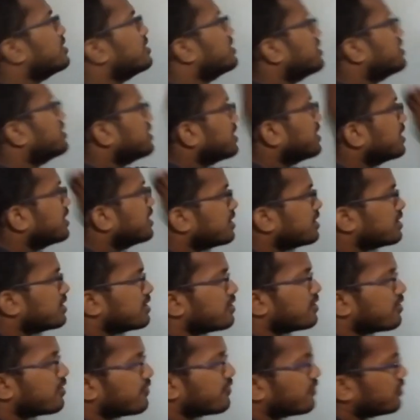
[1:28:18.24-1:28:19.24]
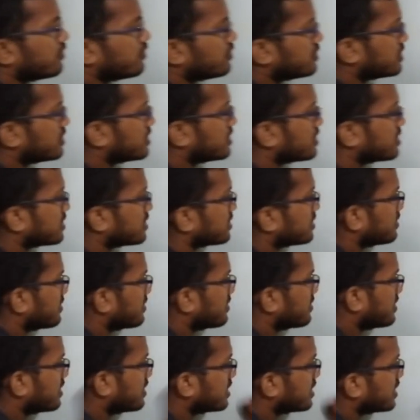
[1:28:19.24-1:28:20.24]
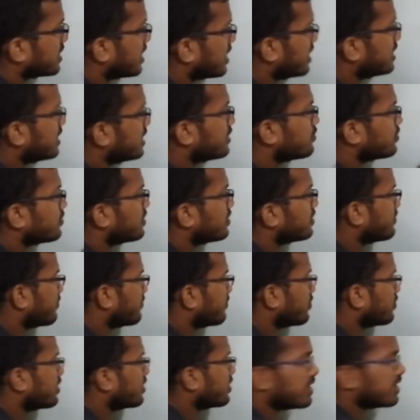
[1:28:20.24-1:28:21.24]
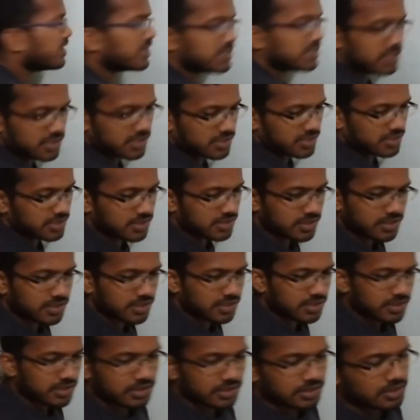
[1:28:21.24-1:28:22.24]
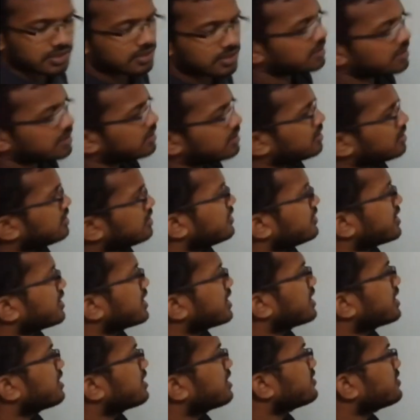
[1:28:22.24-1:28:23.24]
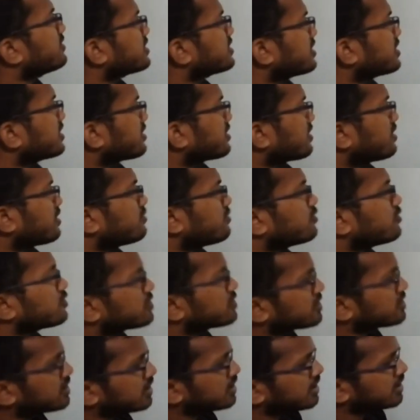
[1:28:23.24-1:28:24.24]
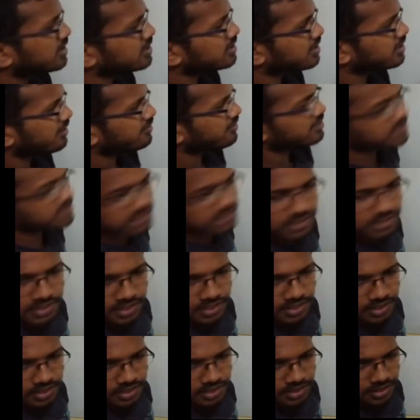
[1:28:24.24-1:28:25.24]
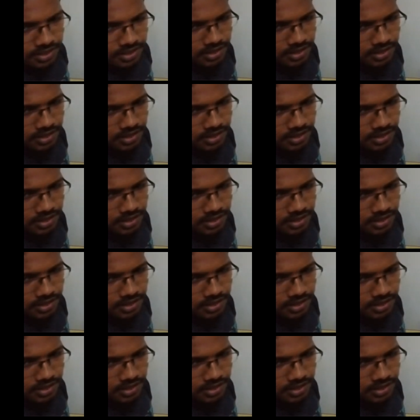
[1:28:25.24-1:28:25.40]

Then, of course, regarding unit 4 connection, we can have the circular motion and gravitational,